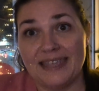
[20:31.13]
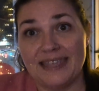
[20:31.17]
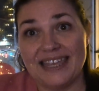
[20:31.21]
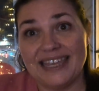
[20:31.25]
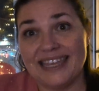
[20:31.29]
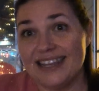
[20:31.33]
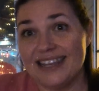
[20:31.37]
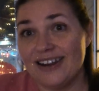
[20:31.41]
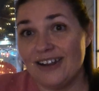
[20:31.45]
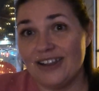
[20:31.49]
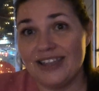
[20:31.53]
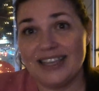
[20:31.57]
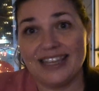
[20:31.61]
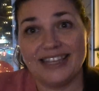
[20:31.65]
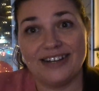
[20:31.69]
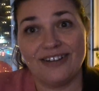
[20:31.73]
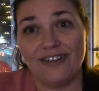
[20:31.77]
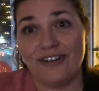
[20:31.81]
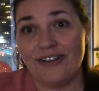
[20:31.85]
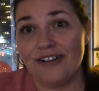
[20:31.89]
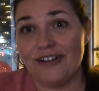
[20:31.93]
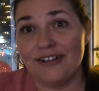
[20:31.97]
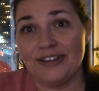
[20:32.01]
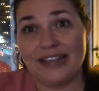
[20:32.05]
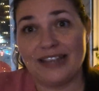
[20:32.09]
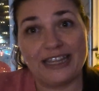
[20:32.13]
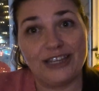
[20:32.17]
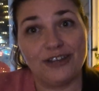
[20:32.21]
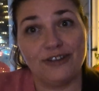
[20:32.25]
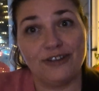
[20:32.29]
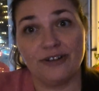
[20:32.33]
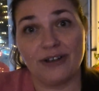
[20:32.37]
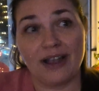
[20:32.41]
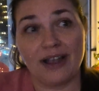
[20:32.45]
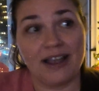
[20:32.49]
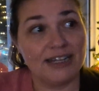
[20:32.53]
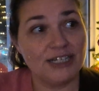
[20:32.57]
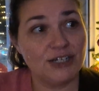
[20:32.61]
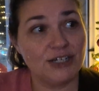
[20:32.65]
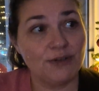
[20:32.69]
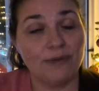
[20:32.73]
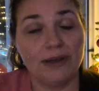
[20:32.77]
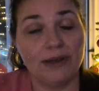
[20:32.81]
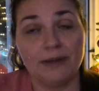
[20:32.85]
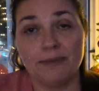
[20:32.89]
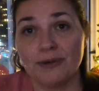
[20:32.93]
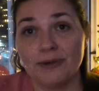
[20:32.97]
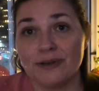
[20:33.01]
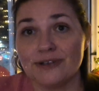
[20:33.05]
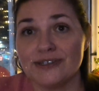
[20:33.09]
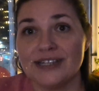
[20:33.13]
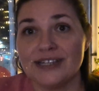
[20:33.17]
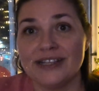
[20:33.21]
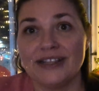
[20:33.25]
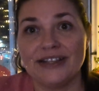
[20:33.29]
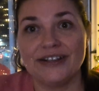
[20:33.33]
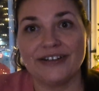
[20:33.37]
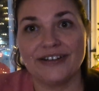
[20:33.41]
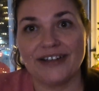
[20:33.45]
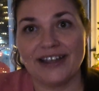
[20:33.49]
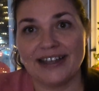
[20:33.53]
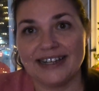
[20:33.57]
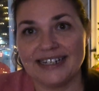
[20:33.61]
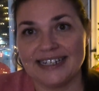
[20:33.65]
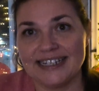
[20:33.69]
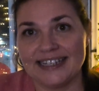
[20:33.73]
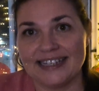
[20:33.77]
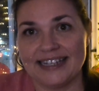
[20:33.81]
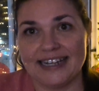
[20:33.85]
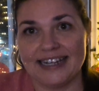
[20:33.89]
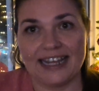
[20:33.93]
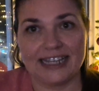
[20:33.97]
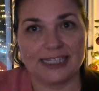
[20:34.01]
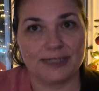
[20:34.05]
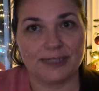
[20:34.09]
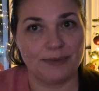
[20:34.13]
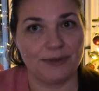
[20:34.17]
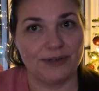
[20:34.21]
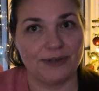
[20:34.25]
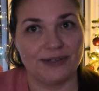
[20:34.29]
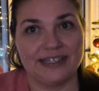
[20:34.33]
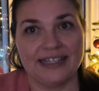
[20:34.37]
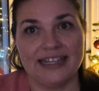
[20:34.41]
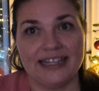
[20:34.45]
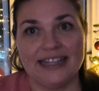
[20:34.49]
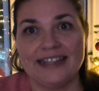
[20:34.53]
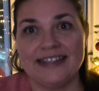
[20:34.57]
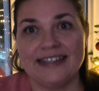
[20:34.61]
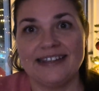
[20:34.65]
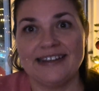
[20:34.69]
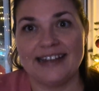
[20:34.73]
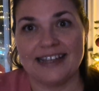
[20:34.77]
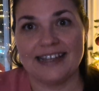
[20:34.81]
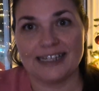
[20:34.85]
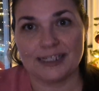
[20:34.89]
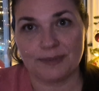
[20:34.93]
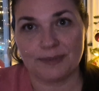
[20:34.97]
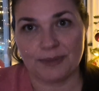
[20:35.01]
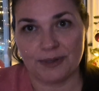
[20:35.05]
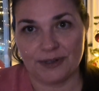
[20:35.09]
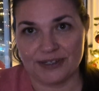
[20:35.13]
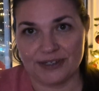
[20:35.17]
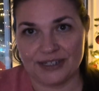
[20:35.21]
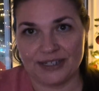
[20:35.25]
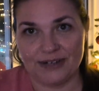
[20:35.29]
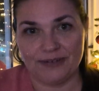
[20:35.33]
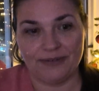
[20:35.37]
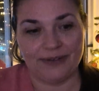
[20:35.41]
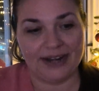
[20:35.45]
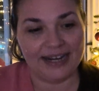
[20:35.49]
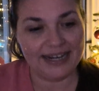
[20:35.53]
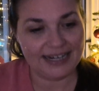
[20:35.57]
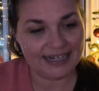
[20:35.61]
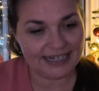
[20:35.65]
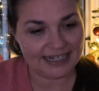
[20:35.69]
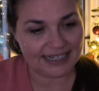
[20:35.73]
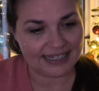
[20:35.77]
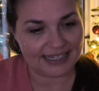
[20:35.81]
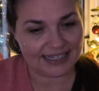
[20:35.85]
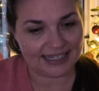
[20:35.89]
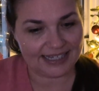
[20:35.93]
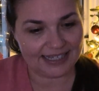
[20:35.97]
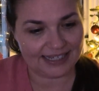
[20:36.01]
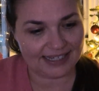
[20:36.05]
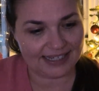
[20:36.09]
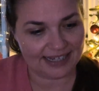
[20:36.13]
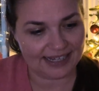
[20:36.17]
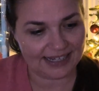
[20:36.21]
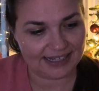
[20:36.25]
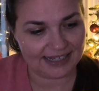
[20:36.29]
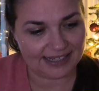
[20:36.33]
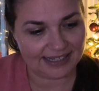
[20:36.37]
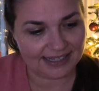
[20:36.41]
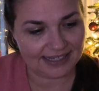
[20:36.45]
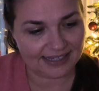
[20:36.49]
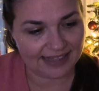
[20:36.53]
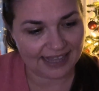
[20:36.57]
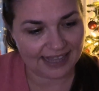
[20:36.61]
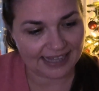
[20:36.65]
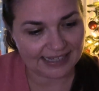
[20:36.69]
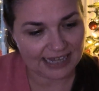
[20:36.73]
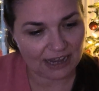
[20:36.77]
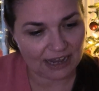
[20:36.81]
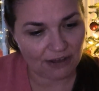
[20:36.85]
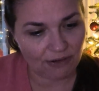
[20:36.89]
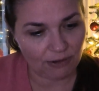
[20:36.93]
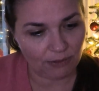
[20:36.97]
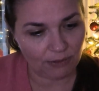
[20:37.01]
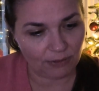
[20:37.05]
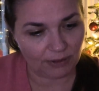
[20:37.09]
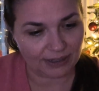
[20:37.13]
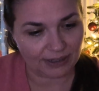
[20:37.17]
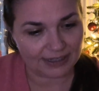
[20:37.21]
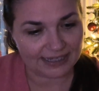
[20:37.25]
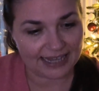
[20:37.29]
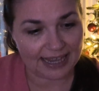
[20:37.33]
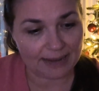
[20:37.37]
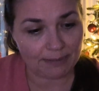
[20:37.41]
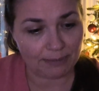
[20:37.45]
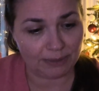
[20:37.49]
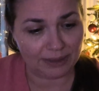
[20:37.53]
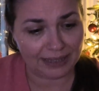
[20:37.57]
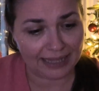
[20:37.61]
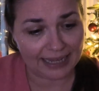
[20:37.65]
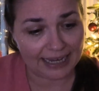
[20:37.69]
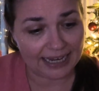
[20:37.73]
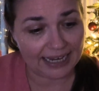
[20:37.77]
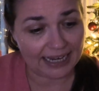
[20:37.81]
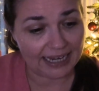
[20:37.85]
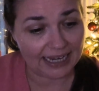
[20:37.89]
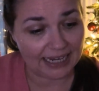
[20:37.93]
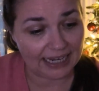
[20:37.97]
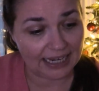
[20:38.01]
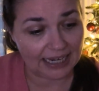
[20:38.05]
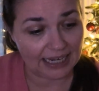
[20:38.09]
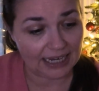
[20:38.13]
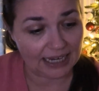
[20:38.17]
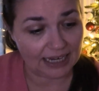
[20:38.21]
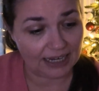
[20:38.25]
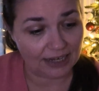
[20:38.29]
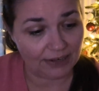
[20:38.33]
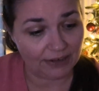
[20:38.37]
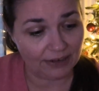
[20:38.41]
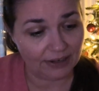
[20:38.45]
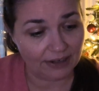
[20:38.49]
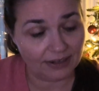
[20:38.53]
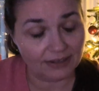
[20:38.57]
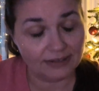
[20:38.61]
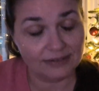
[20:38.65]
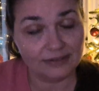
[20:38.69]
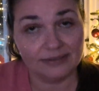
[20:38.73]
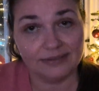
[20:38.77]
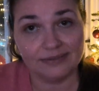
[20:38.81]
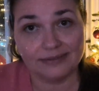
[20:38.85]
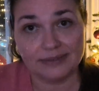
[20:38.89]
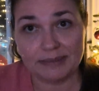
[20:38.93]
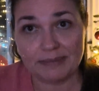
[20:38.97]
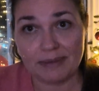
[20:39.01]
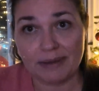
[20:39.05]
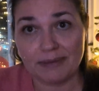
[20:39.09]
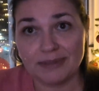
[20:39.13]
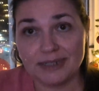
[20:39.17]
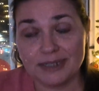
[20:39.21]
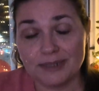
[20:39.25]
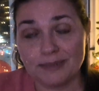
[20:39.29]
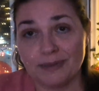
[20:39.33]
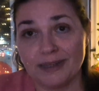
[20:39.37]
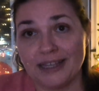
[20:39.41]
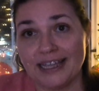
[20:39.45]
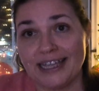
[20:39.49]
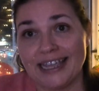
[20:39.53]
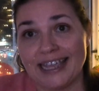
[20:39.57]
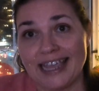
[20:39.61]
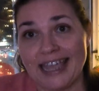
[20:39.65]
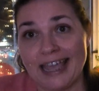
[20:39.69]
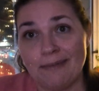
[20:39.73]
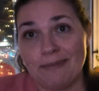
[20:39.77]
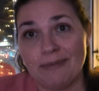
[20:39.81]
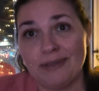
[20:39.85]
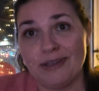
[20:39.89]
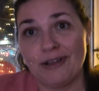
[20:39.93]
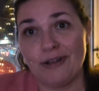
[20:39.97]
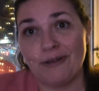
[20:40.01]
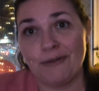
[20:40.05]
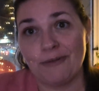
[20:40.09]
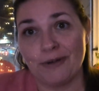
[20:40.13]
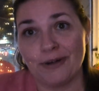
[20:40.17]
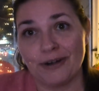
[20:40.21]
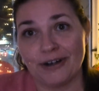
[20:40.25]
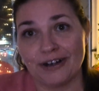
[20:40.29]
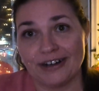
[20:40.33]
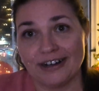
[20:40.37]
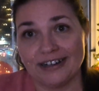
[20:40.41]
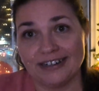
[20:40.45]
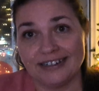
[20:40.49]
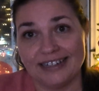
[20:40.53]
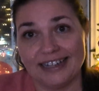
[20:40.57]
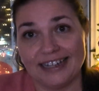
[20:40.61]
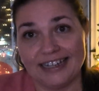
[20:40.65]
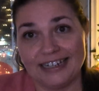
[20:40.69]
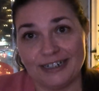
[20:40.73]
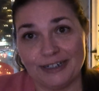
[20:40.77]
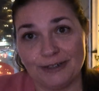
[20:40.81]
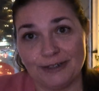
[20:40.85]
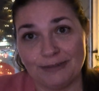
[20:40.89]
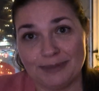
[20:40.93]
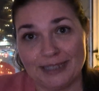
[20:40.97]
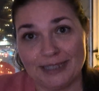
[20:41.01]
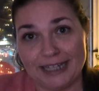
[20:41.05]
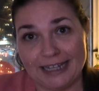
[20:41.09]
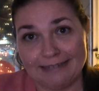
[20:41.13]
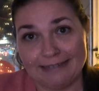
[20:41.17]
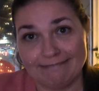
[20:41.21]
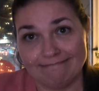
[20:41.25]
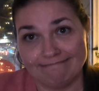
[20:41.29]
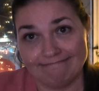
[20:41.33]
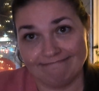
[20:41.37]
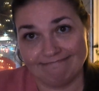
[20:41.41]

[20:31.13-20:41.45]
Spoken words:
It all, like, you're kind to one person, they're kind to the next person and the next person, right? It's that's how it works. And play. Remember to play. It can't be all work and no play.